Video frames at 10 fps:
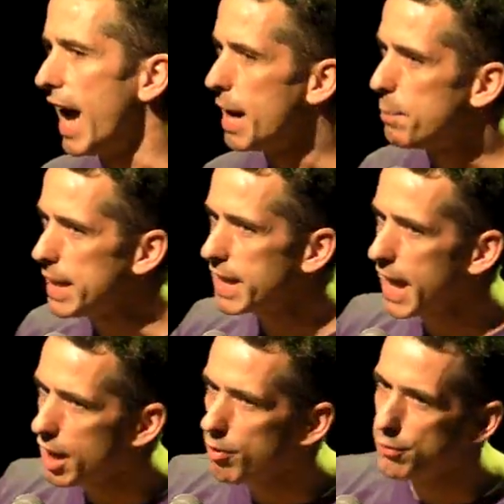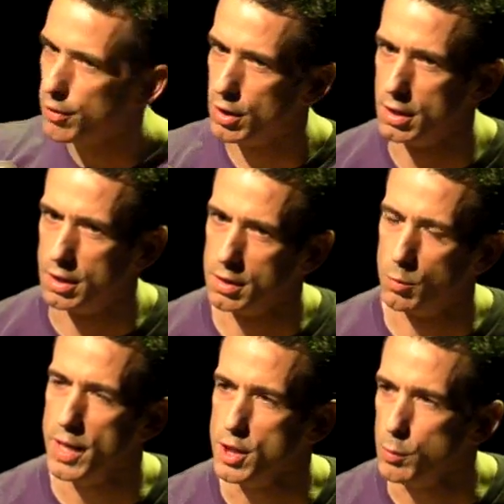And be careful
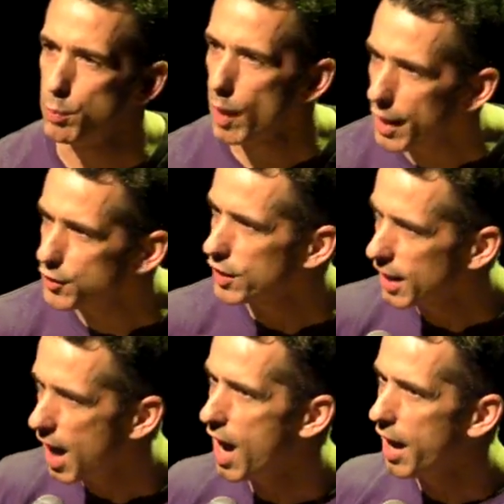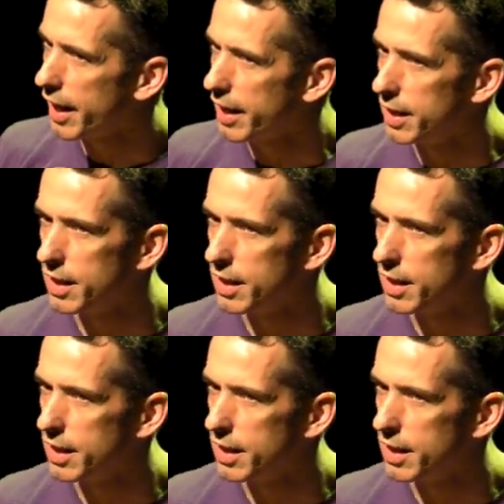when you press a guy.